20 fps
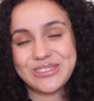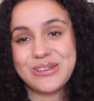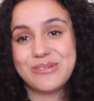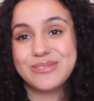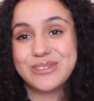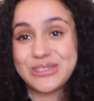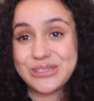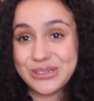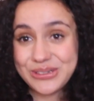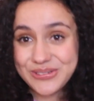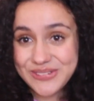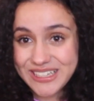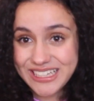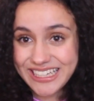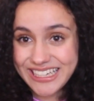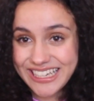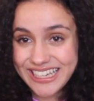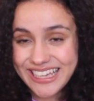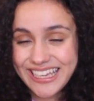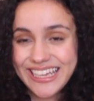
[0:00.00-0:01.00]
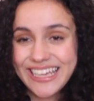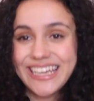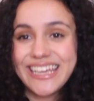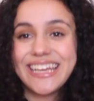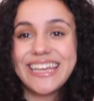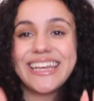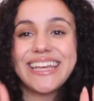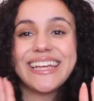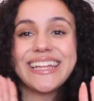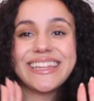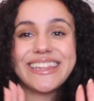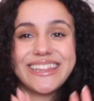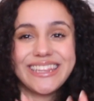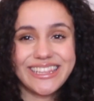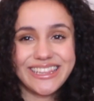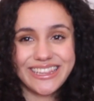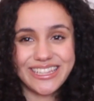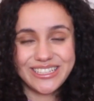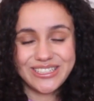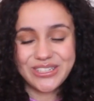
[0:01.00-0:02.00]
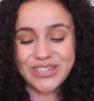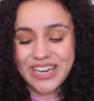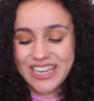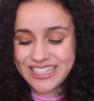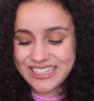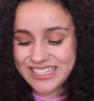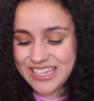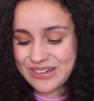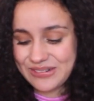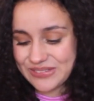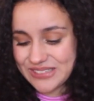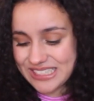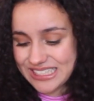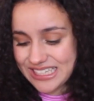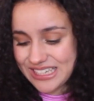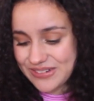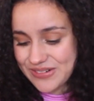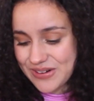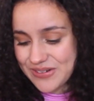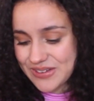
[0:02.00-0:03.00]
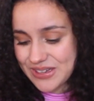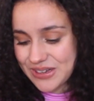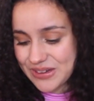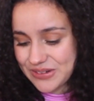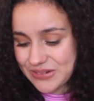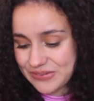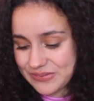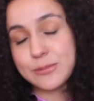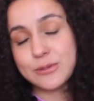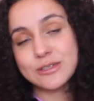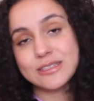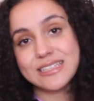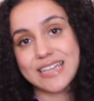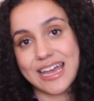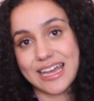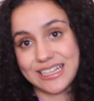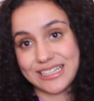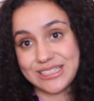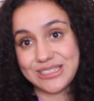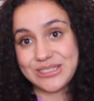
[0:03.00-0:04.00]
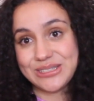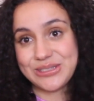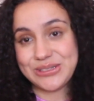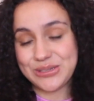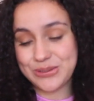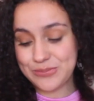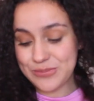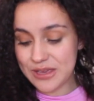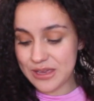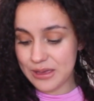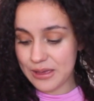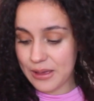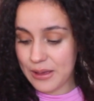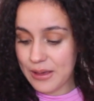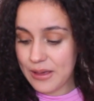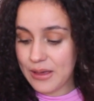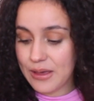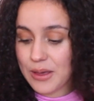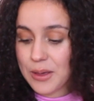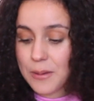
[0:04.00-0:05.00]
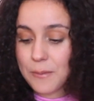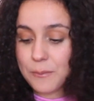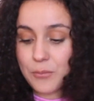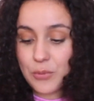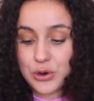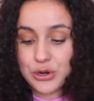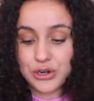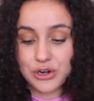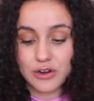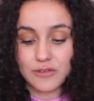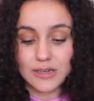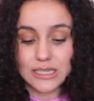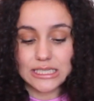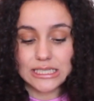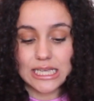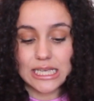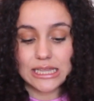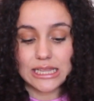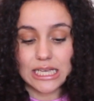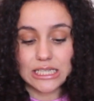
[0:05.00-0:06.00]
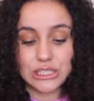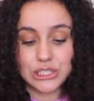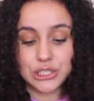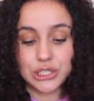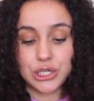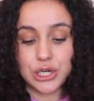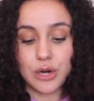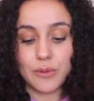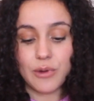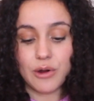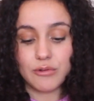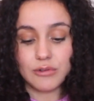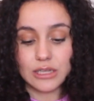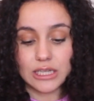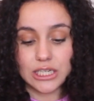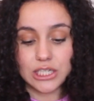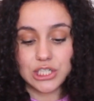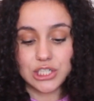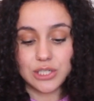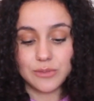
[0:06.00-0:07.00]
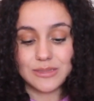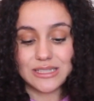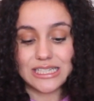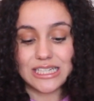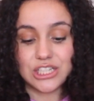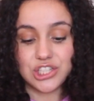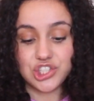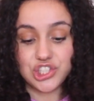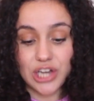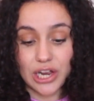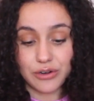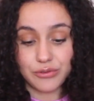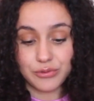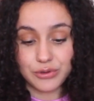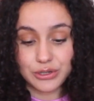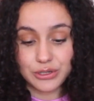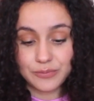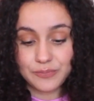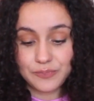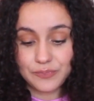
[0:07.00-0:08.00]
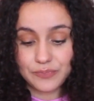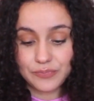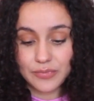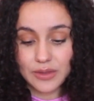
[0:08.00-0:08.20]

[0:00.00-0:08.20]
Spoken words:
So I'm just going to read it, the traits, and we'll see where we go. People tend to be more nervous and less secure about relationships in general.